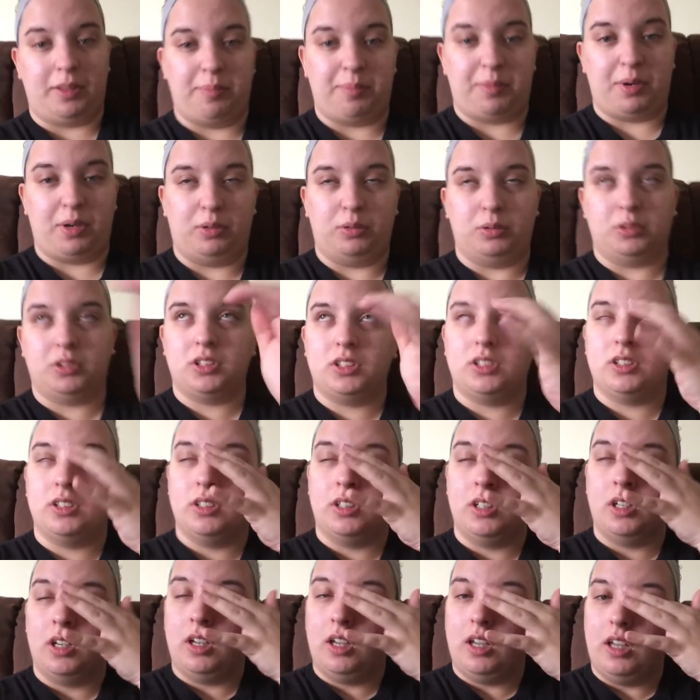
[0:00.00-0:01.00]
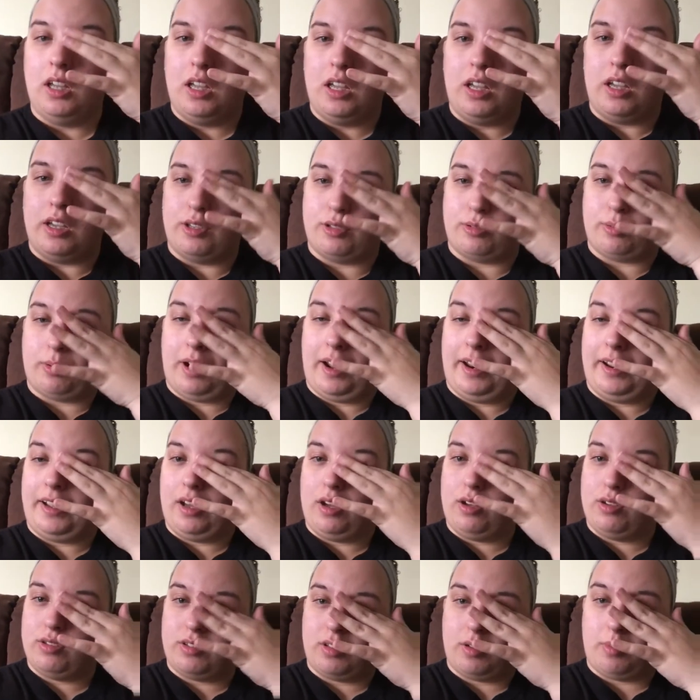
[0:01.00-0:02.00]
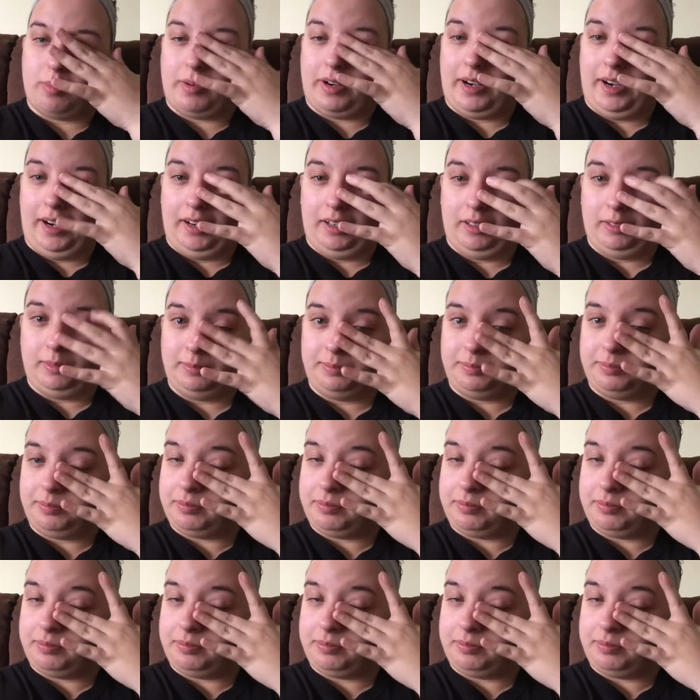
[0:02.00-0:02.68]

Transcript: most, is when I go somewhere